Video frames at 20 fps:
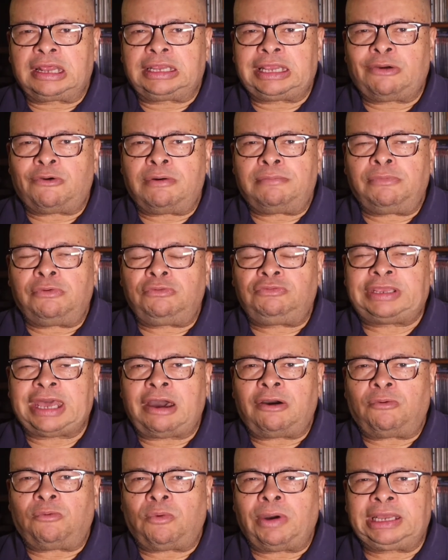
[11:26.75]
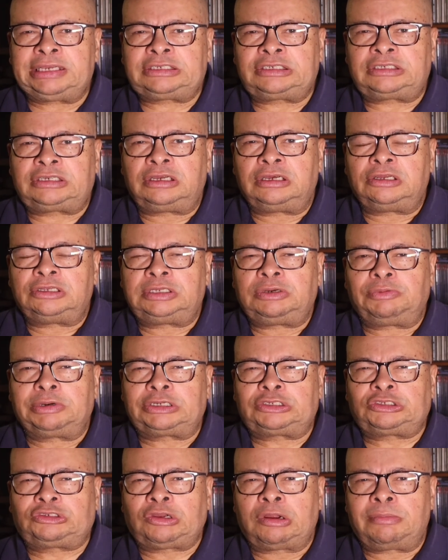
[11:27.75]
They were moved out west to
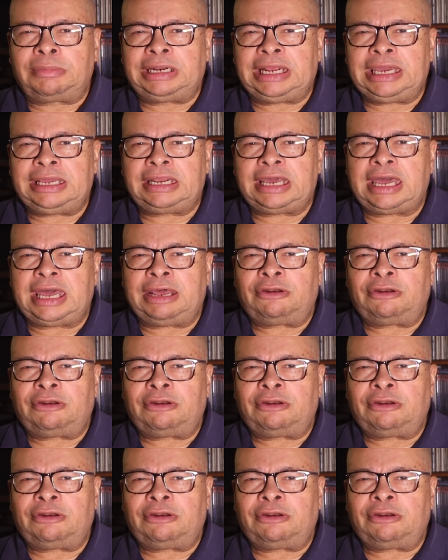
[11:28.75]
exterminate